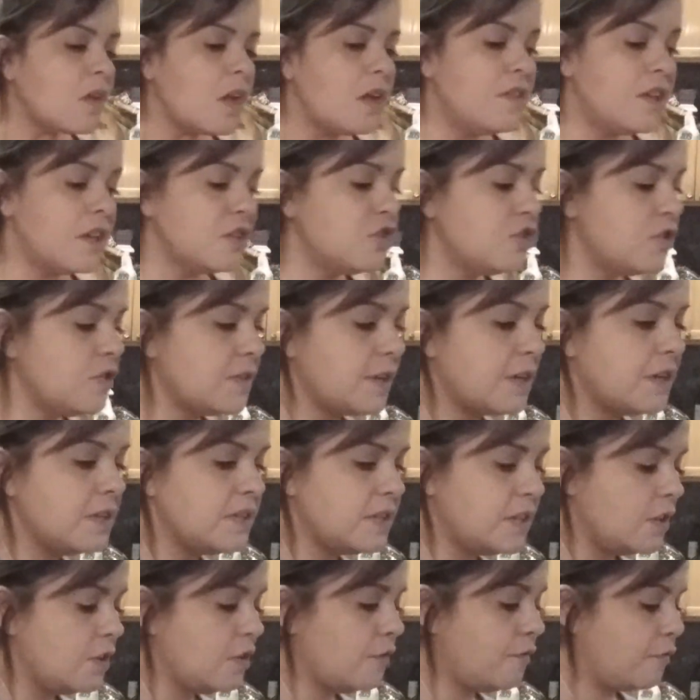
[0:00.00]
And that's just gonna
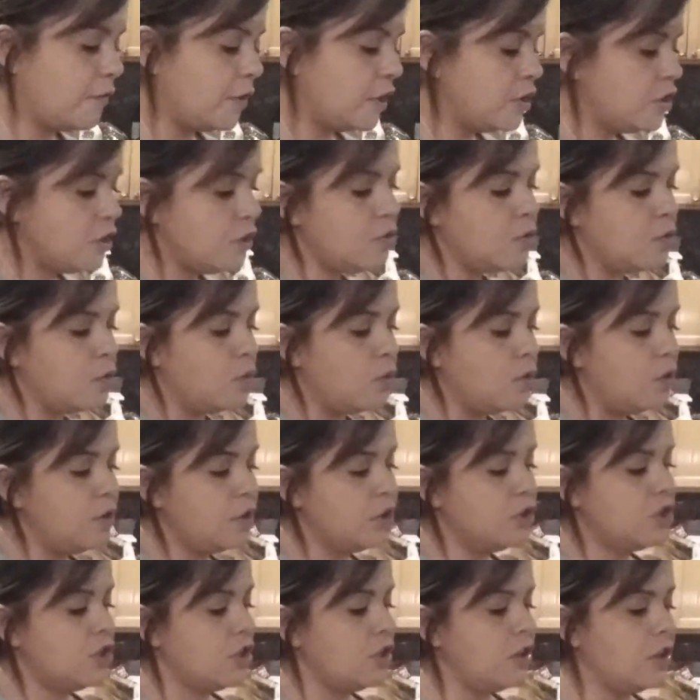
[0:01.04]
sit in the fridge and cool
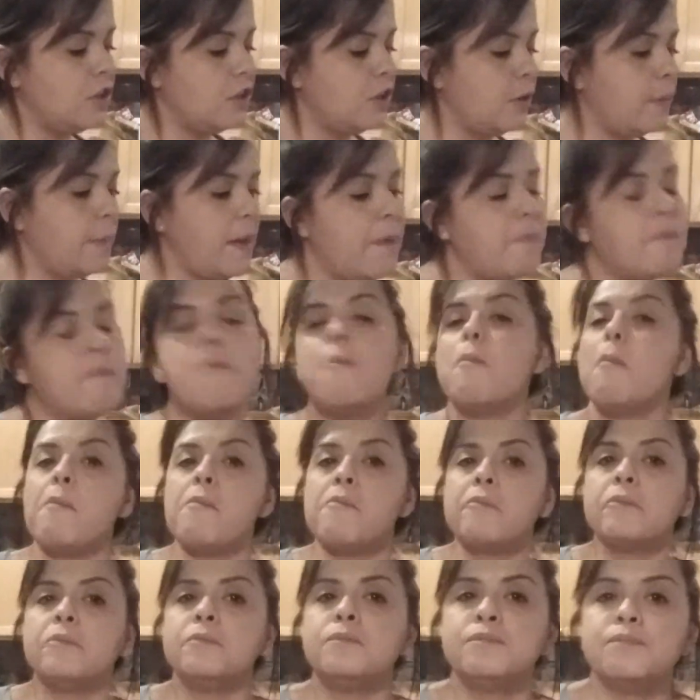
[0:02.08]
and chill a little bit
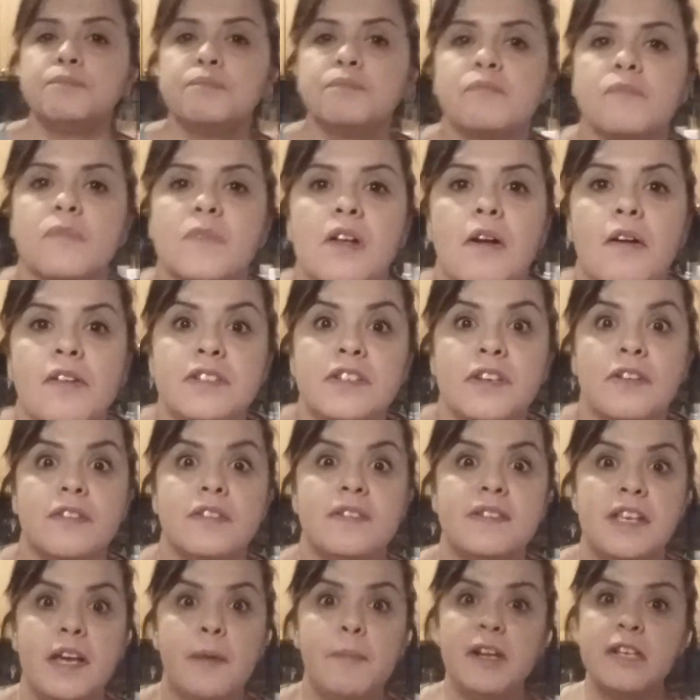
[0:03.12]
until
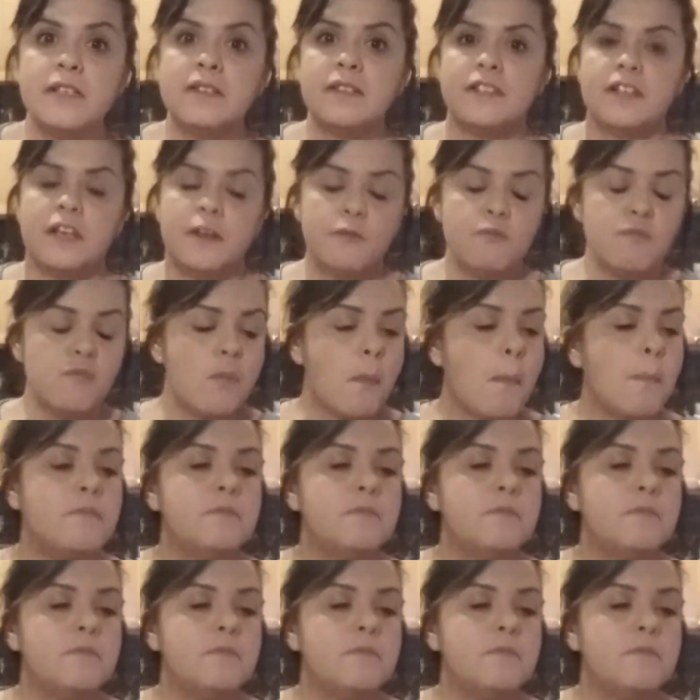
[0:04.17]
the salmon is done.